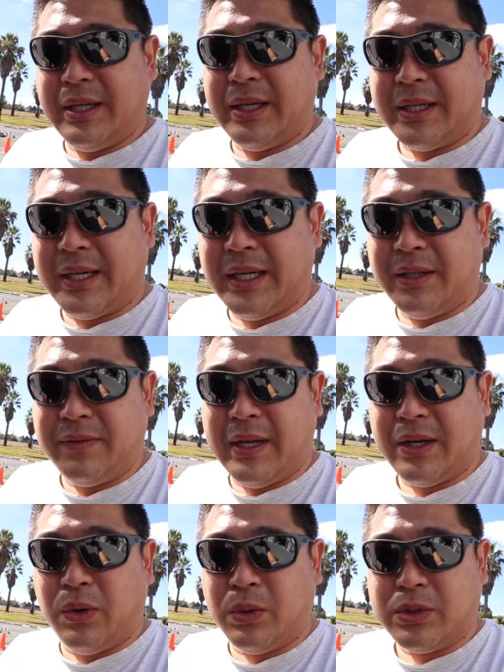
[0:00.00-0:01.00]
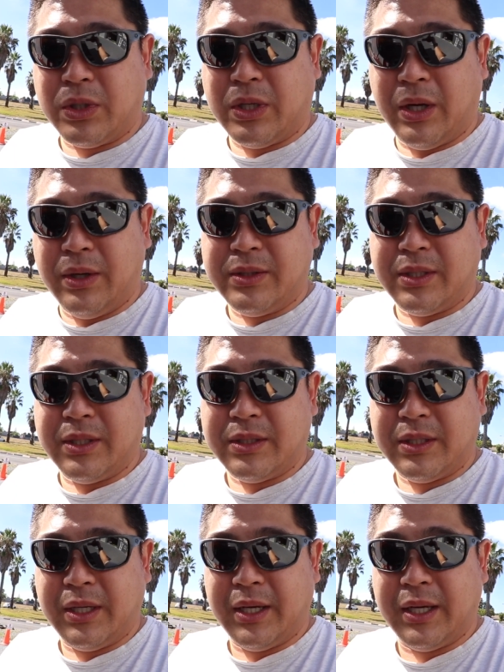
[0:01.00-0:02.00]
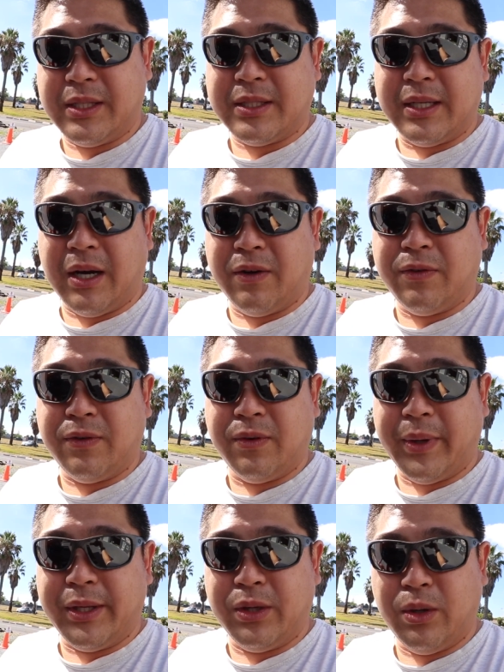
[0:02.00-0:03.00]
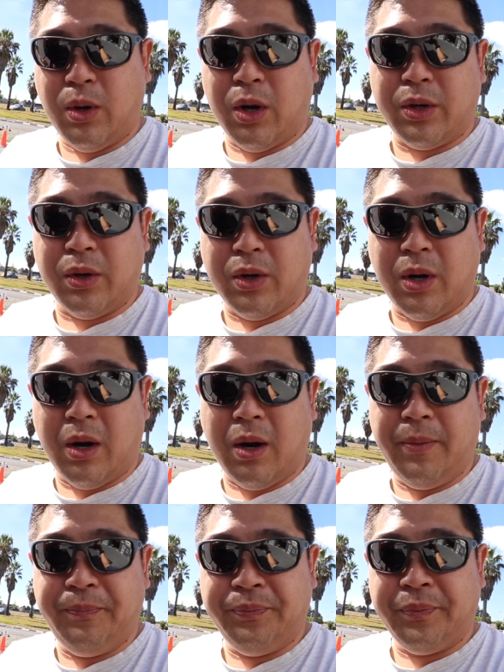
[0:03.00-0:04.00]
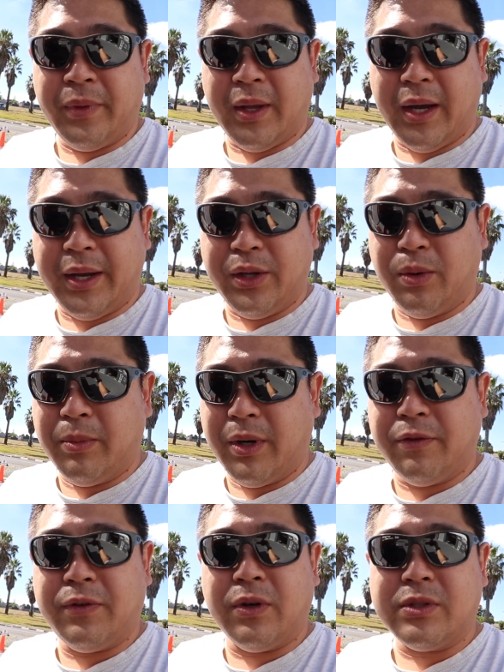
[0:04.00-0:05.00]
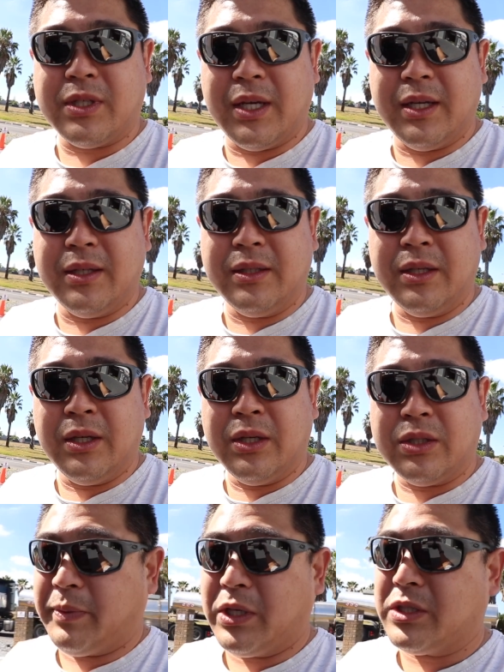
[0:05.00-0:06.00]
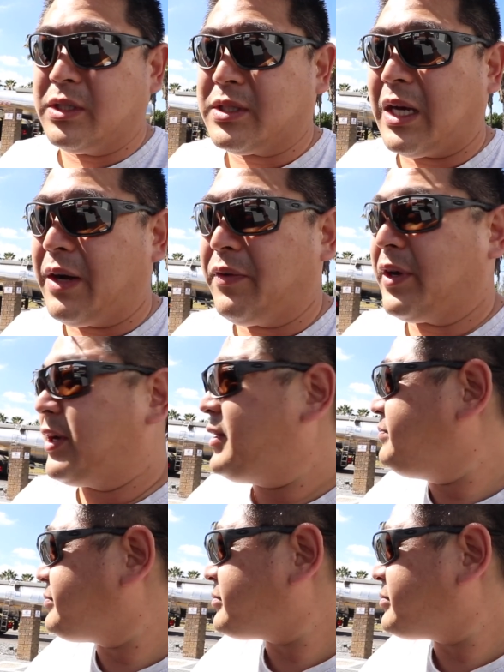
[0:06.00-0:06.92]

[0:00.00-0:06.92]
it kind of like auto closes itself when you lock your car and your mirror folds in, especially in South Africa.